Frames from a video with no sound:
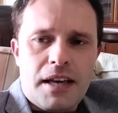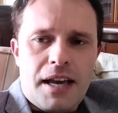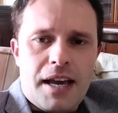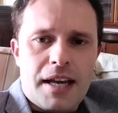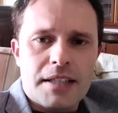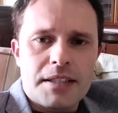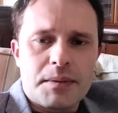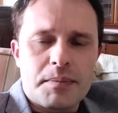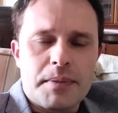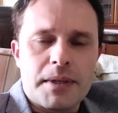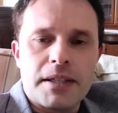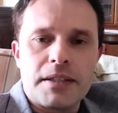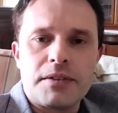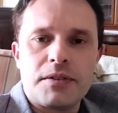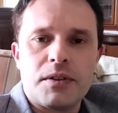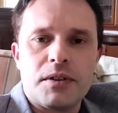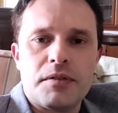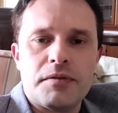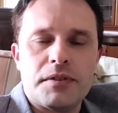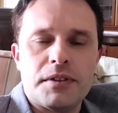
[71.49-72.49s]

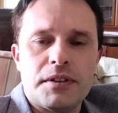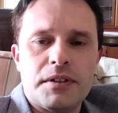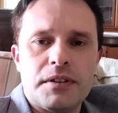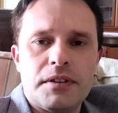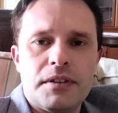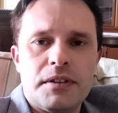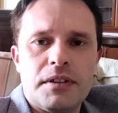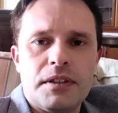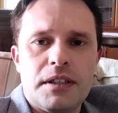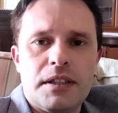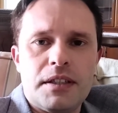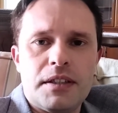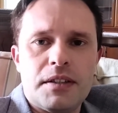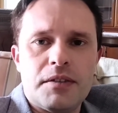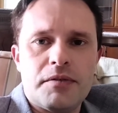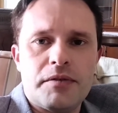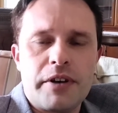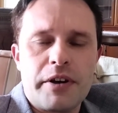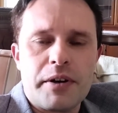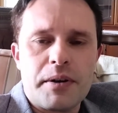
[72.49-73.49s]
aspect of it in the
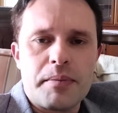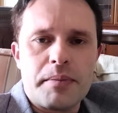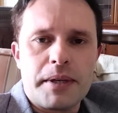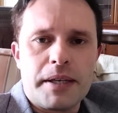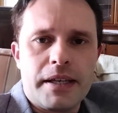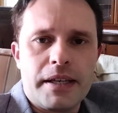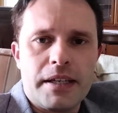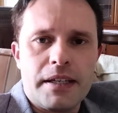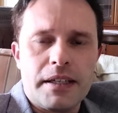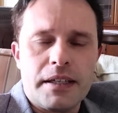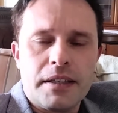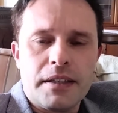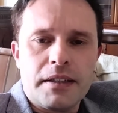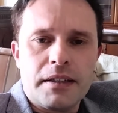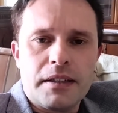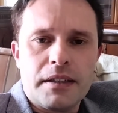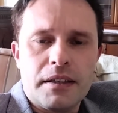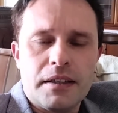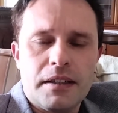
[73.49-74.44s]
very beginning.